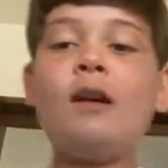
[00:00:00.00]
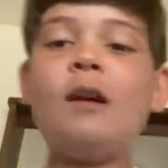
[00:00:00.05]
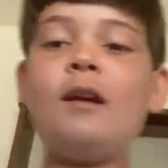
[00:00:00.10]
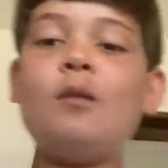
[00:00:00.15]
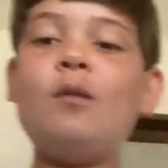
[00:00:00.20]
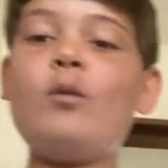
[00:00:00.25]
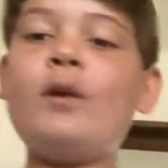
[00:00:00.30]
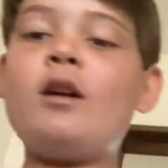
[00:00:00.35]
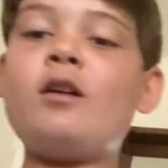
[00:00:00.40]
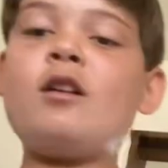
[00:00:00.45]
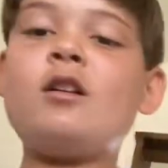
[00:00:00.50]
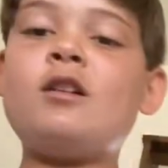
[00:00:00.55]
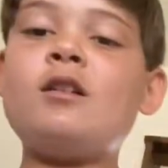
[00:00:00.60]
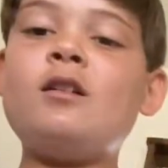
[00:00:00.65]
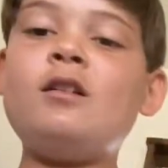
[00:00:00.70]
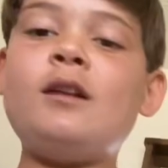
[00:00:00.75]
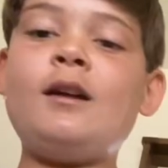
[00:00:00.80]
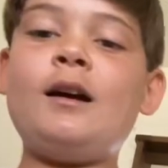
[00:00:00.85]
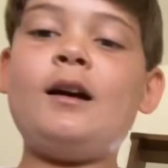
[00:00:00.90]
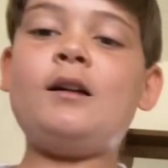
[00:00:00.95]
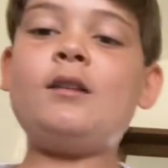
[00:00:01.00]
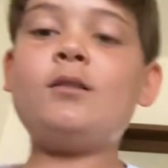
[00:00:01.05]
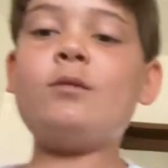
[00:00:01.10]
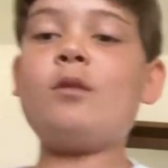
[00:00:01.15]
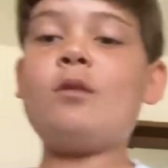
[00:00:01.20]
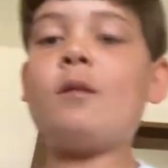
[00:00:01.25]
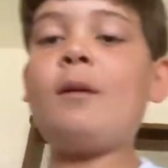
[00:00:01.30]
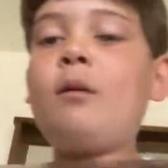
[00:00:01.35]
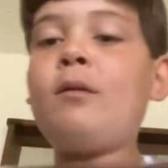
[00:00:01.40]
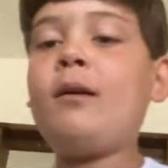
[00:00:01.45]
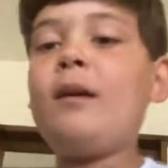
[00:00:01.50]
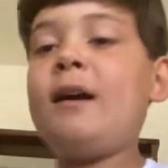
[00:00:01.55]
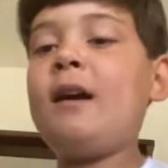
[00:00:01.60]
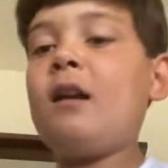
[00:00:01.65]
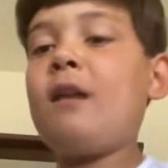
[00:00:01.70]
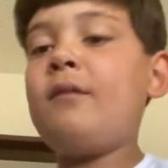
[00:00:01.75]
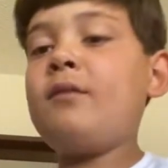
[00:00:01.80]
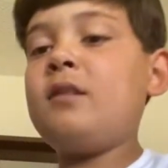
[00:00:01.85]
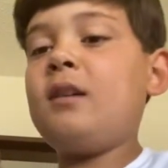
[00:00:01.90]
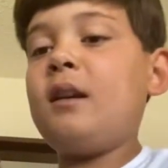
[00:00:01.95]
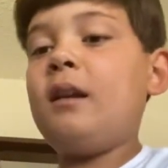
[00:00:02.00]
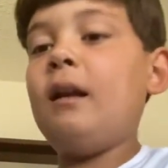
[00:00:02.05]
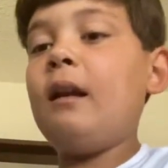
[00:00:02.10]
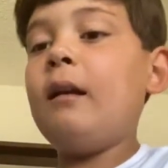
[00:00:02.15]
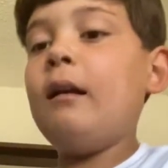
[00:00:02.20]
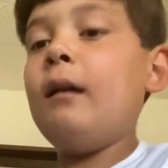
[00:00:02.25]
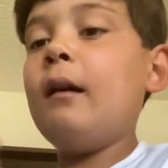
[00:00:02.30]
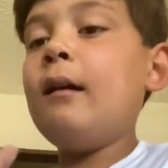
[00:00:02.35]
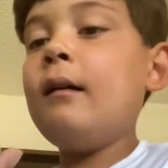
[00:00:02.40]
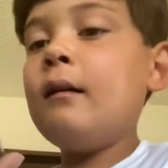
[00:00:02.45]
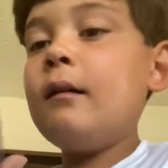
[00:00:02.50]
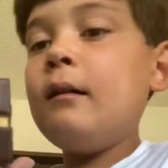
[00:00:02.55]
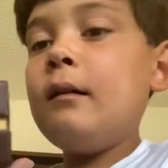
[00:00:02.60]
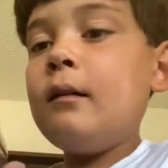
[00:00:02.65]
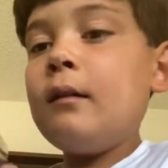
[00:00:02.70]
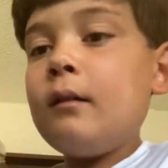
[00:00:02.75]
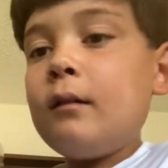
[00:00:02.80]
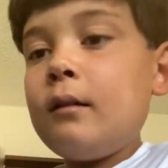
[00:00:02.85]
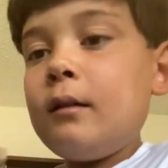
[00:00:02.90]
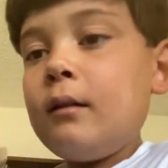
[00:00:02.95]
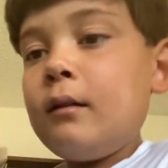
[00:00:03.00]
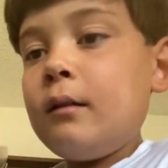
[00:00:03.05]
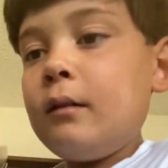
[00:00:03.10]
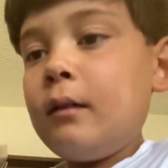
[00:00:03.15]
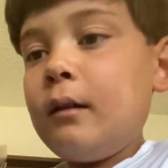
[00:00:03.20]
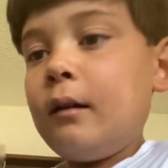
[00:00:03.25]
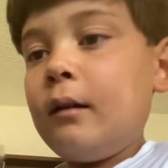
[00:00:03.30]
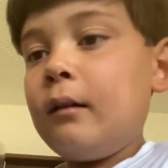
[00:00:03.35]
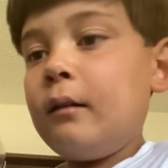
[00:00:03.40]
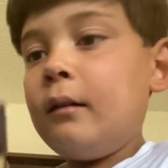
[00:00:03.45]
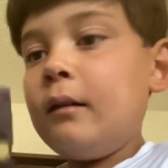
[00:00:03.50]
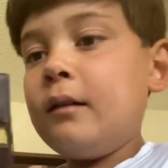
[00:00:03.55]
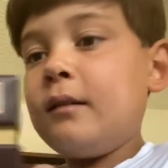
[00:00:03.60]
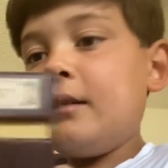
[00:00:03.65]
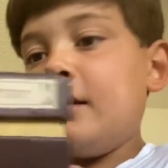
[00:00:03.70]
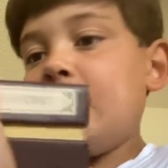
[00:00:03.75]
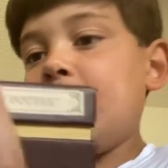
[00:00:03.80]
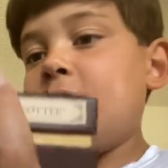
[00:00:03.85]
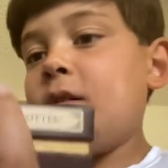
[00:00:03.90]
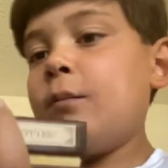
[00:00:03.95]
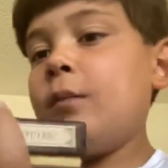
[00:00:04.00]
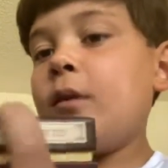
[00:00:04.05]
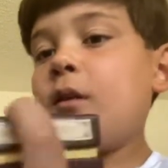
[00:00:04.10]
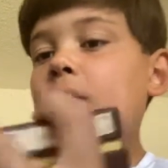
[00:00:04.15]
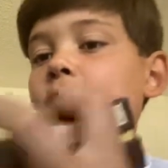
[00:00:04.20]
and we're going to be rating out of 10, and it says Harry Potter